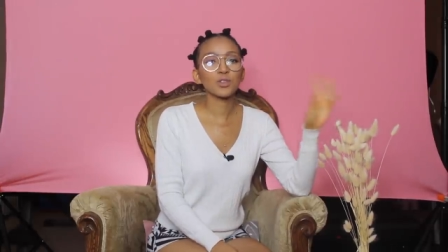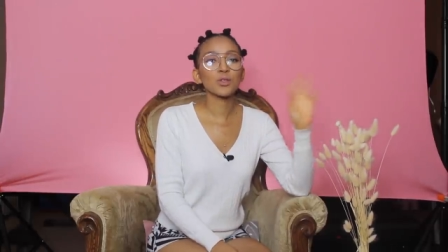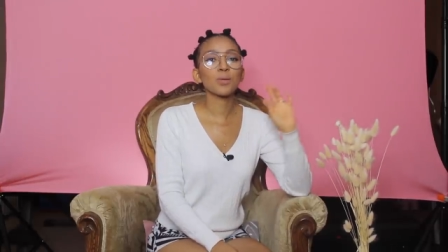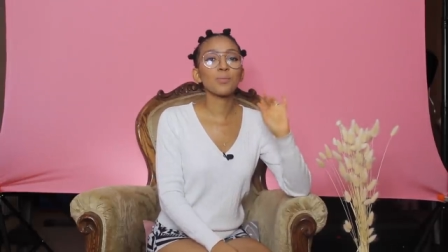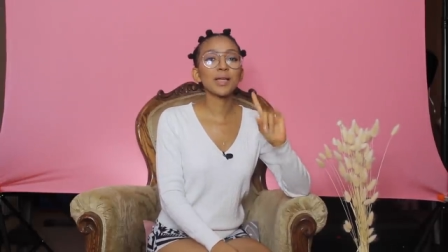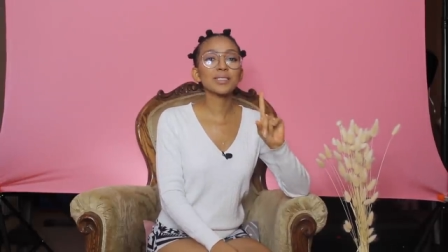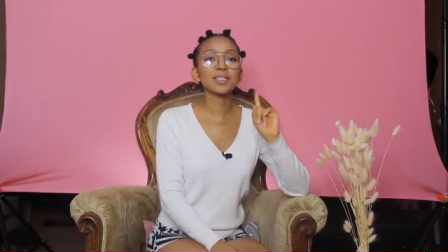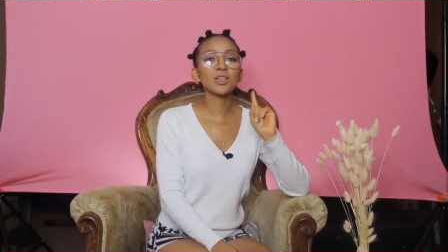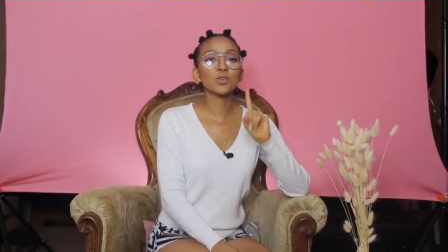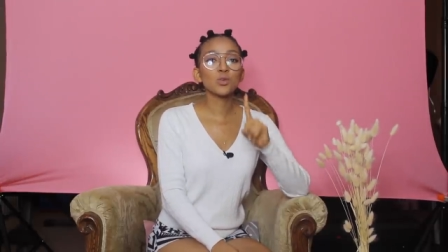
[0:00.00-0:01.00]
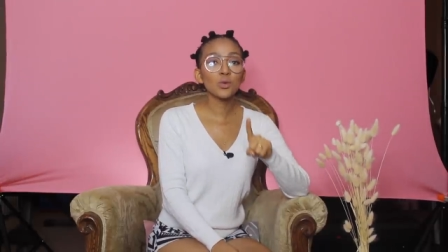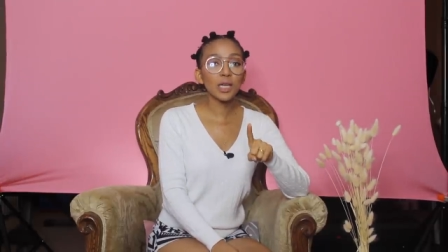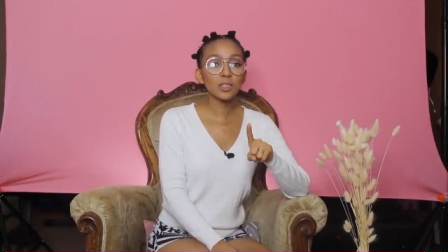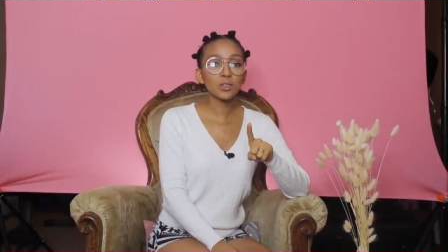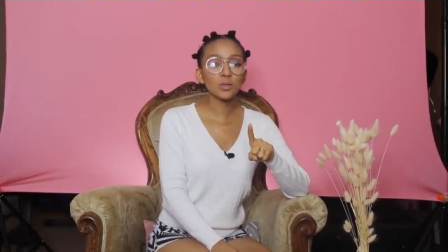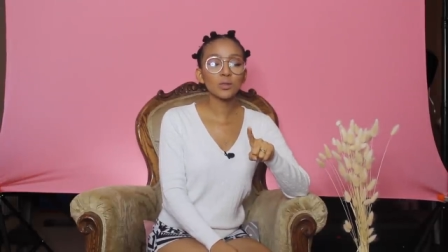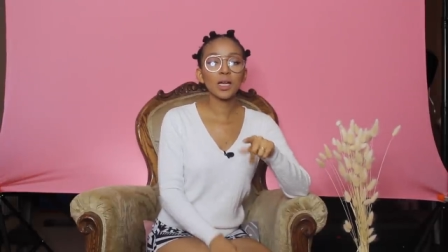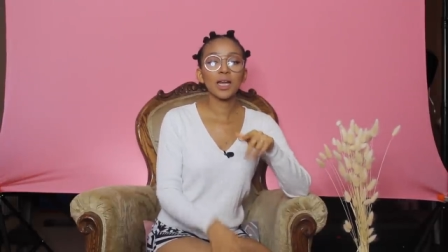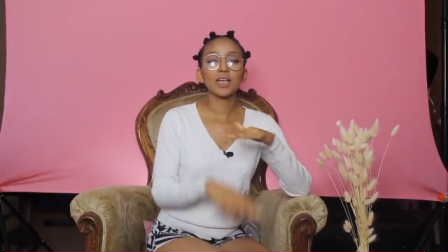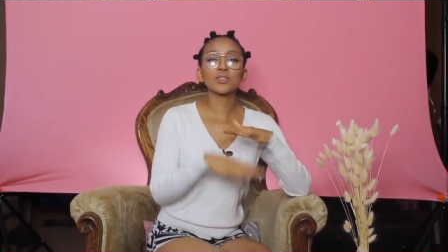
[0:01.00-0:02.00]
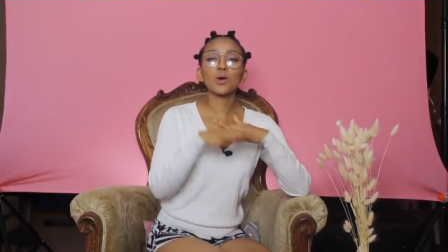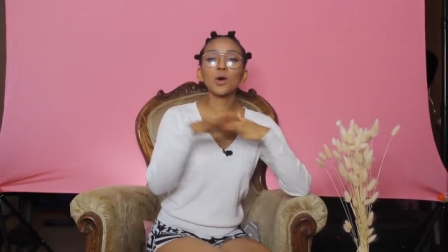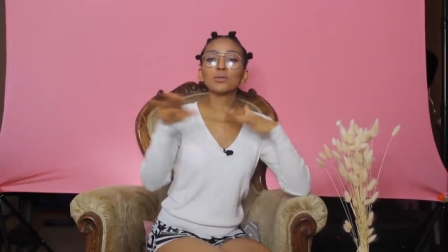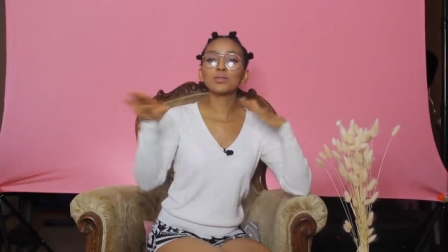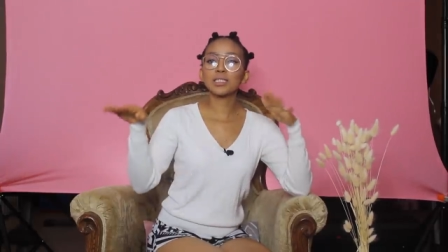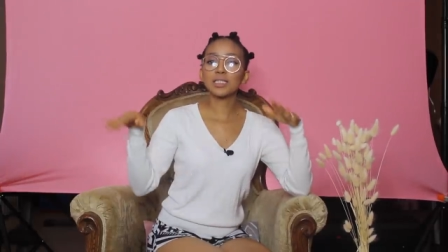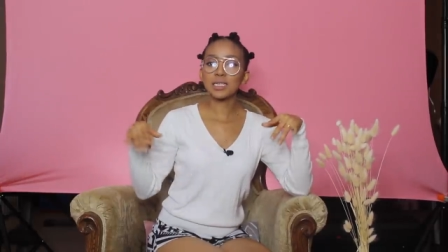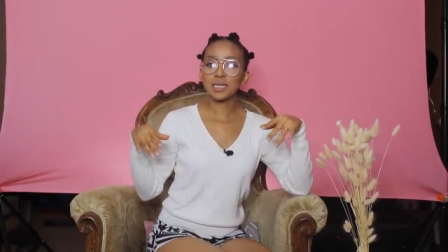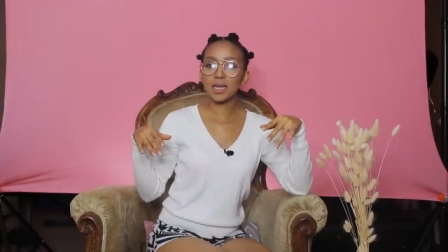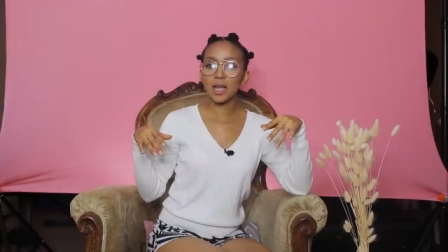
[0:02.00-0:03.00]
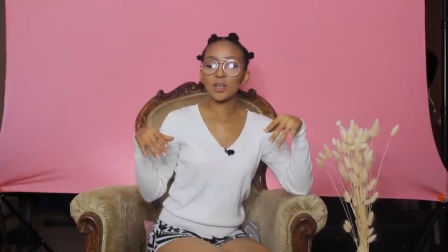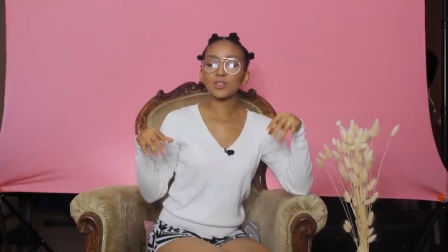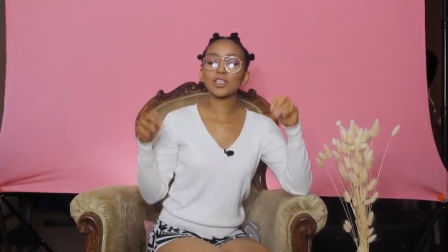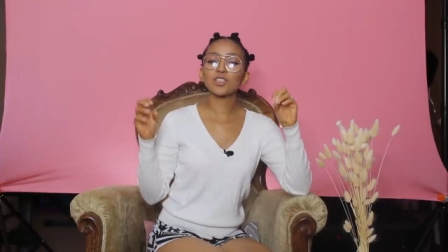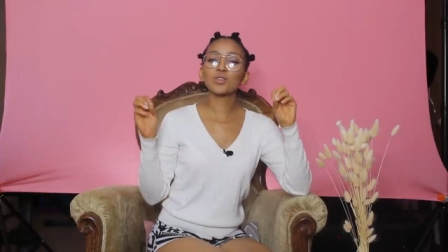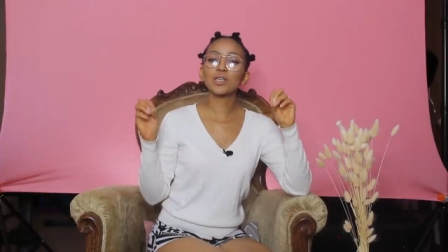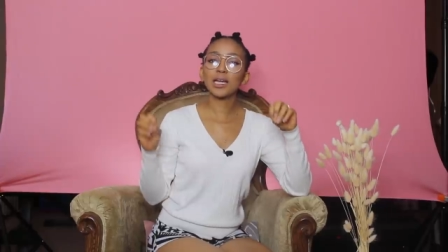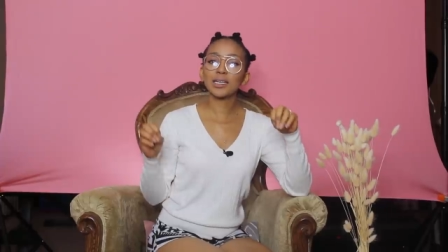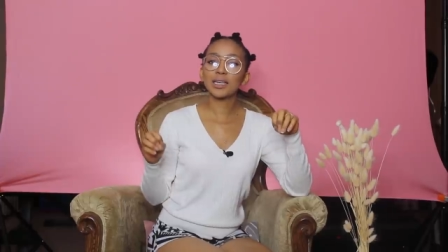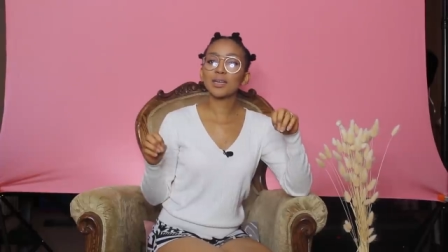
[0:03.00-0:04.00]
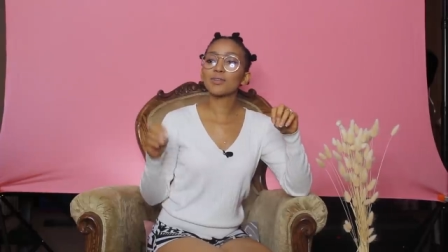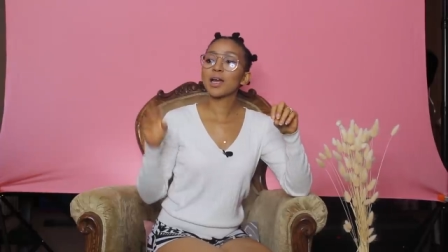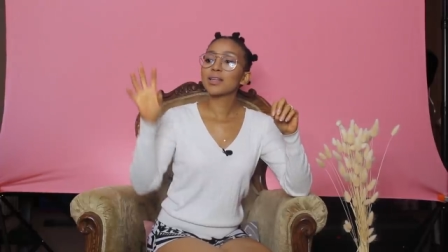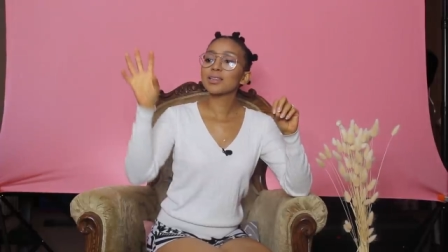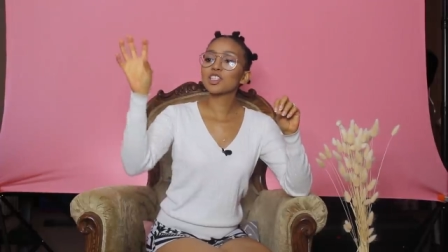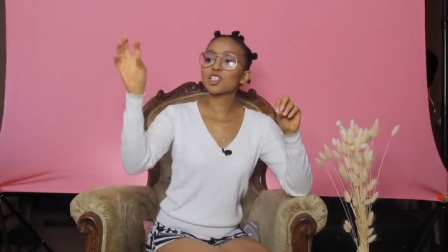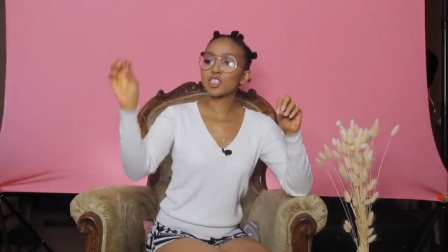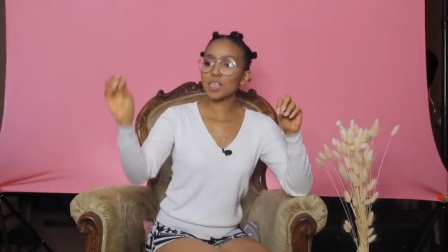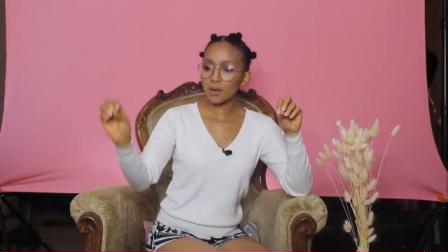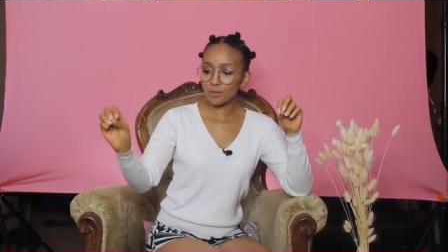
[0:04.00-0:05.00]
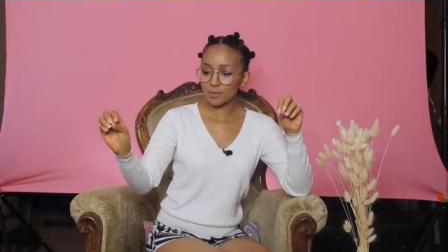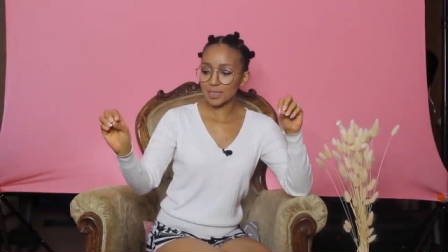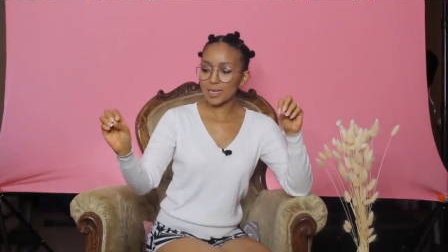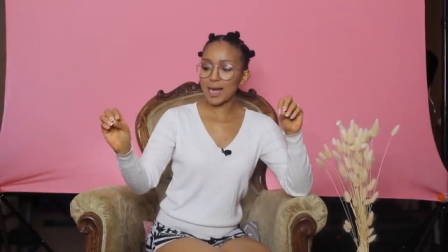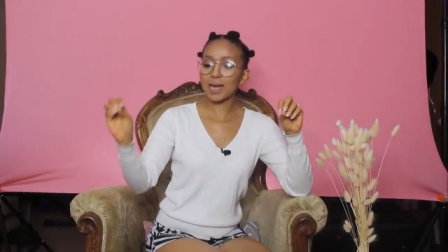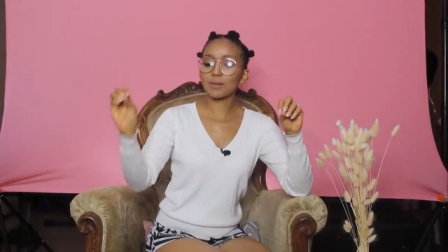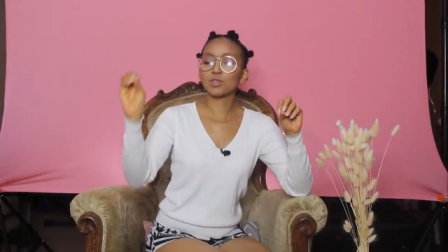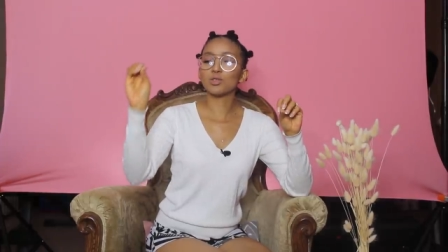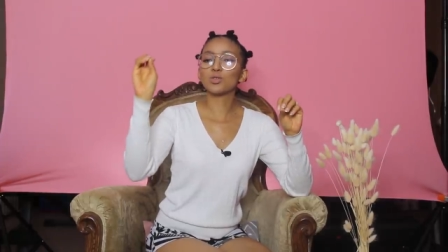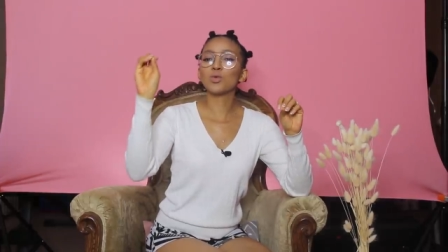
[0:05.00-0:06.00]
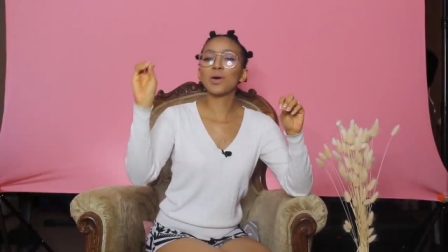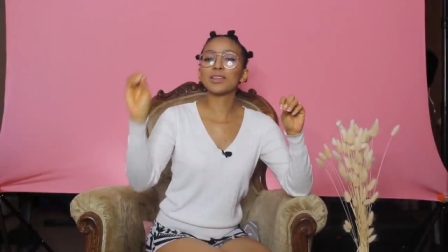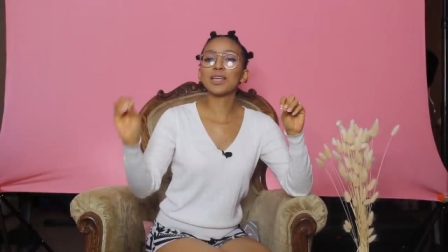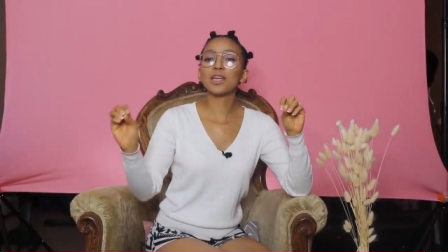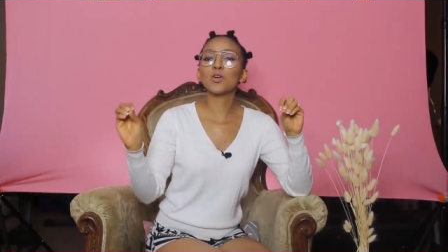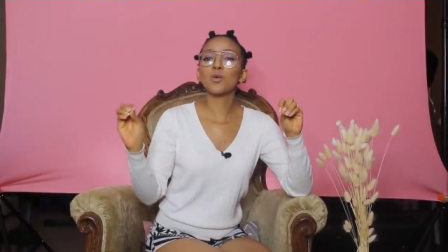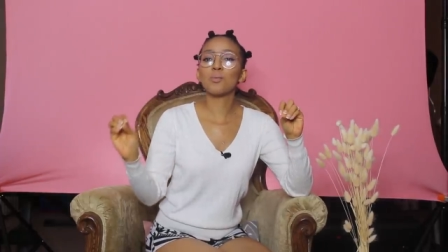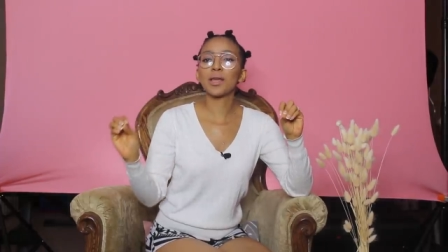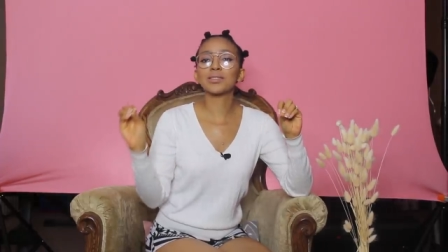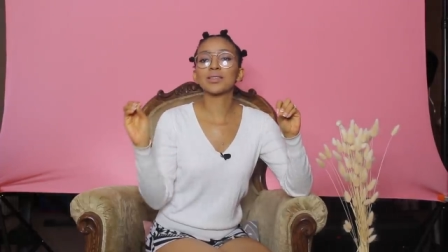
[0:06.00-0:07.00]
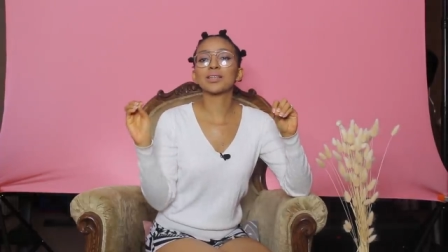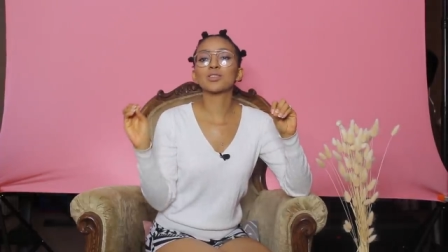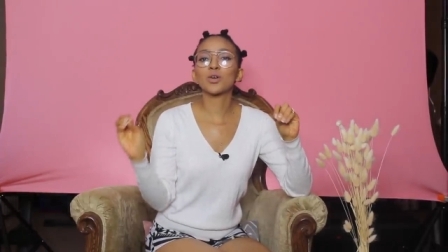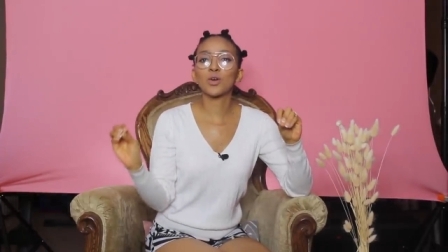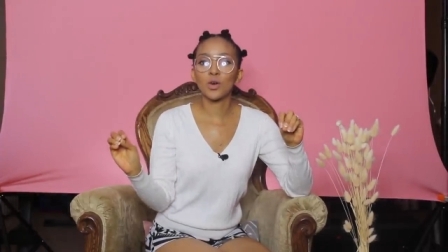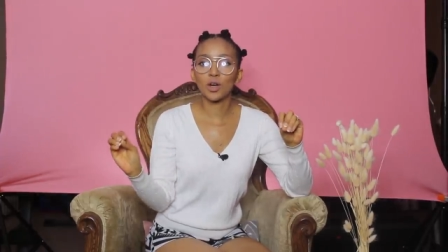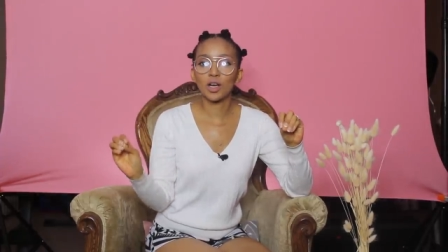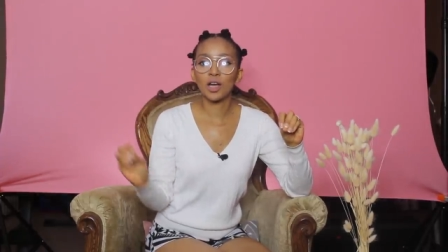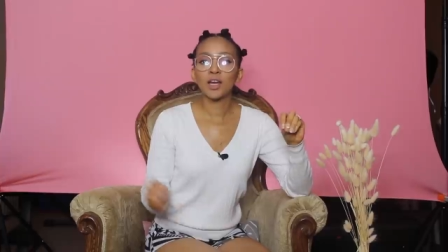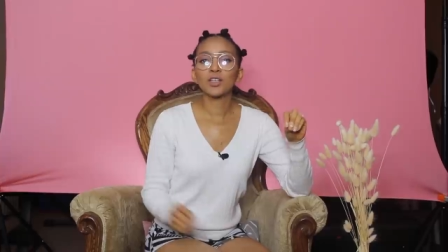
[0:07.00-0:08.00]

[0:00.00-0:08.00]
So the best thing you can do is oversee so that you can give the chef the time to do what they know best, and that's cook.